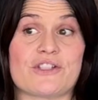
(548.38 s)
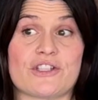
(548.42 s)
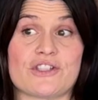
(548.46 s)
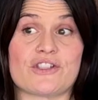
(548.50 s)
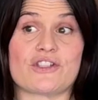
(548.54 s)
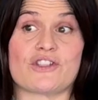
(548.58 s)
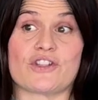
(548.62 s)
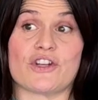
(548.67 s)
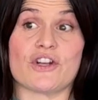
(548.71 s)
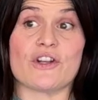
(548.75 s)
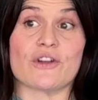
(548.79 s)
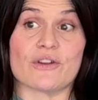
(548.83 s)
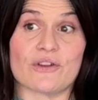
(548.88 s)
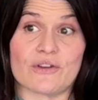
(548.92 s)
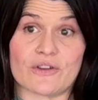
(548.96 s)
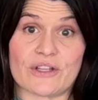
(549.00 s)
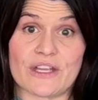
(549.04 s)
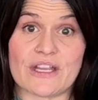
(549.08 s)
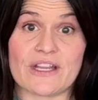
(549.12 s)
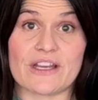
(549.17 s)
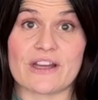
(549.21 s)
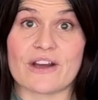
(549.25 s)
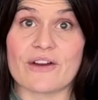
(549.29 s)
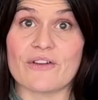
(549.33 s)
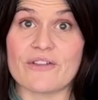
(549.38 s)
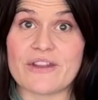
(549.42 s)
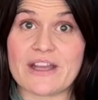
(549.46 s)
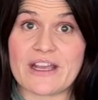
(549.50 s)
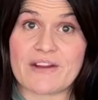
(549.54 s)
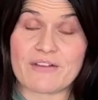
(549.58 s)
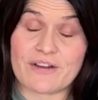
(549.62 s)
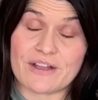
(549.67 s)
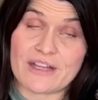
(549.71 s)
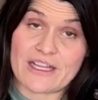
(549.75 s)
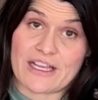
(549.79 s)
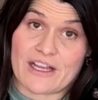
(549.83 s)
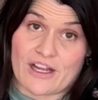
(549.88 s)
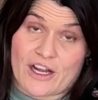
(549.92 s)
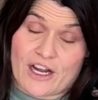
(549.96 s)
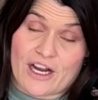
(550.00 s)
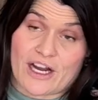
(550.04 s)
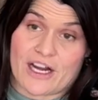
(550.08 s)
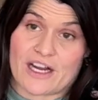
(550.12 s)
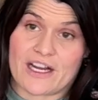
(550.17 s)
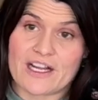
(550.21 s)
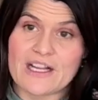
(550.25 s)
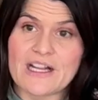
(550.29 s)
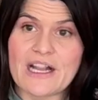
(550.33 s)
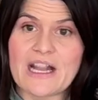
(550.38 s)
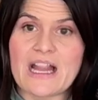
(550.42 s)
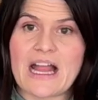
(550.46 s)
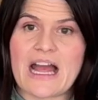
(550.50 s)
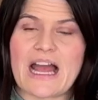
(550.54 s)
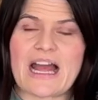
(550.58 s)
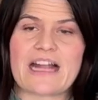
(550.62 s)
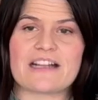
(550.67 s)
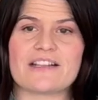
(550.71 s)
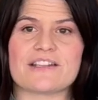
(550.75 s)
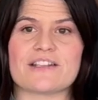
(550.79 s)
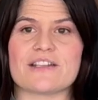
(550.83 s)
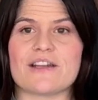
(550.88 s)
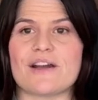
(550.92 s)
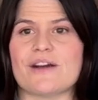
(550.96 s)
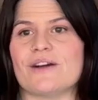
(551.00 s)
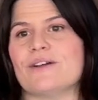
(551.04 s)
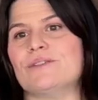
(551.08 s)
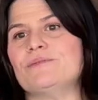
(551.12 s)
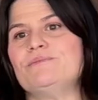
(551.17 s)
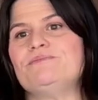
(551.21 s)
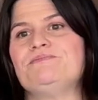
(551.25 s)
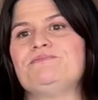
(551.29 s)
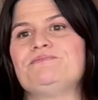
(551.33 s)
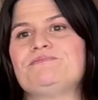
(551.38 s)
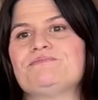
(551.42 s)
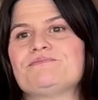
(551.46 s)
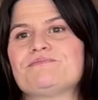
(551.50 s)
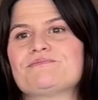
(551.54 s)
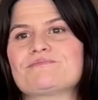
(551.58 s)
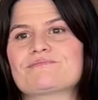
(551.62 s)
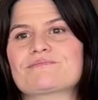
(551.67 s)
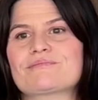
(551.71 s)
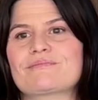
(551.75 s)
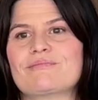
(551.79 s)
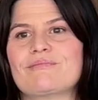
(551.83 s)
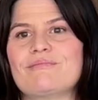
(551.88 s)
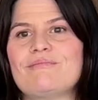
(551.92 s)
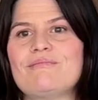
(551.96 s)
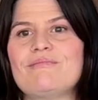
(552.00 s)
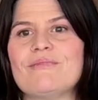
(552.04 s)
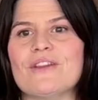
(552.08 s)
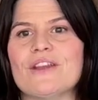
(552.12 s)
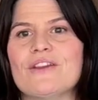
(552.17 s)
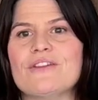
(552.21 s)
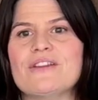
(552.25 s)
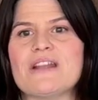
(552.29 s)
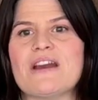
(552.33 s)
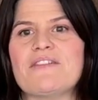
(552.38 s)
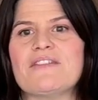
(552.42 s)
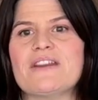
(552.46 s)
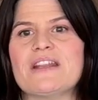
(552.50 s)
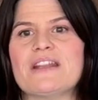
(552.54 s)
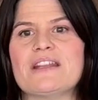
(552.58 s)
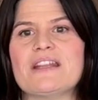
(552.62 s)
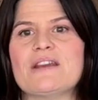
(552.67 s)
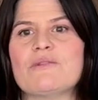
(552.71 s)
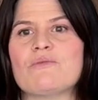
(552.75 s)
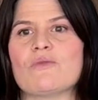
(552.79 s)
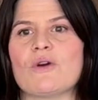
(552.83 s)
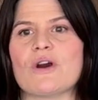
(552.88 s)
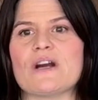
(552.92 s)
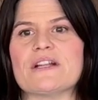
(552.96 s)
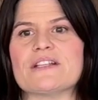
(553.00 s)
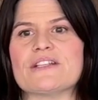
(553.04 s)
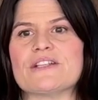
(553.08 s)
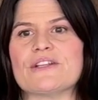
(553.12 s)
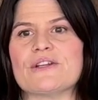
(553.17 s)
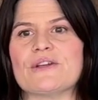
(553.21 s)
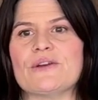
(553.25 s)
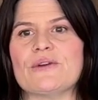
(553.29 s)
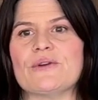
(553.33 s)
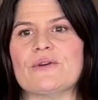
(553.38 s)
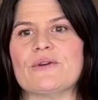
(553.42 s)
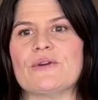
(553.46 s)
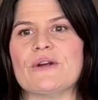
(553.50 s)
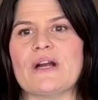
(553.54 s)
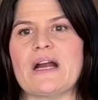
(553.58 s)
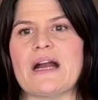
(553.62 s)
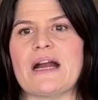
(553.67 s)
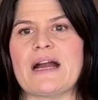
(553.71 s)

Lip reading: is true. You know, they really are. And so you definitely want to